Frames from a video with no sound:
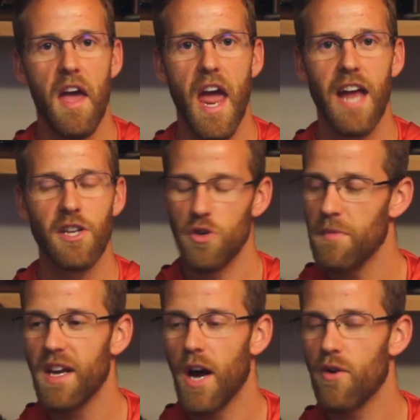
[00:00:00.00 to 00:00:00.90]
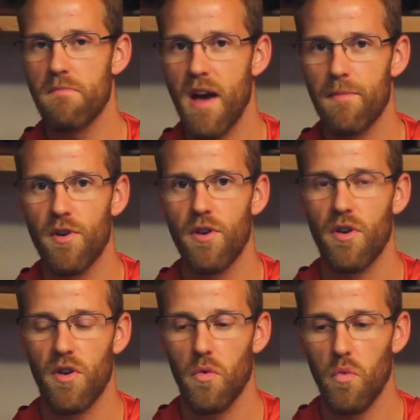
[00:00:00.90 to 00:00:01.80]
and you may not remember
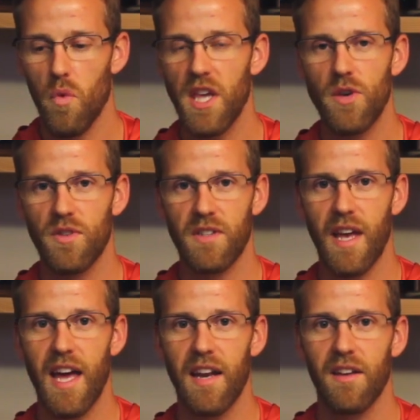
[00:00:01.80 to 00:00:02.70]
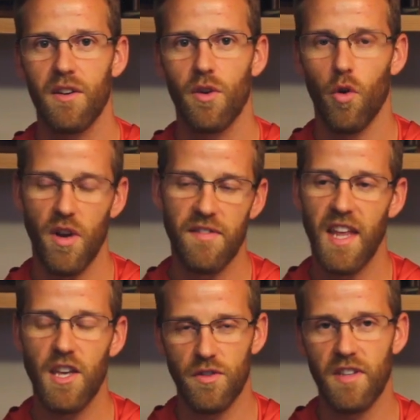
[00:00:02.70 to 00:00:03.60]
what you said or even
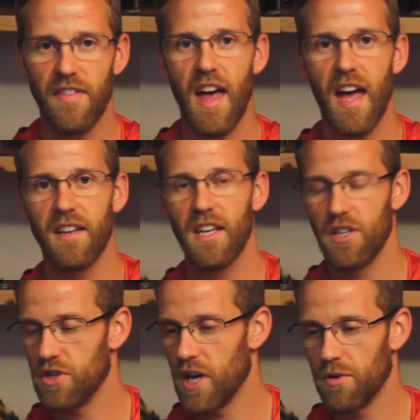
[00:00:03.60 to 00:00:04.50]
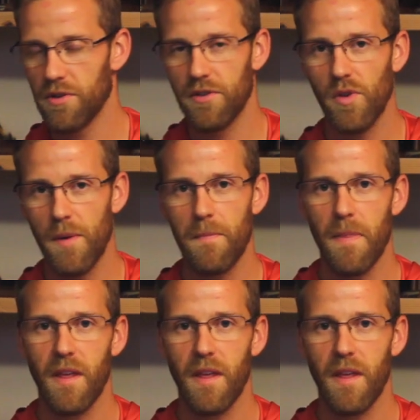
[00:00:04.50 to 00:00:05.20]
that you said that in general to them,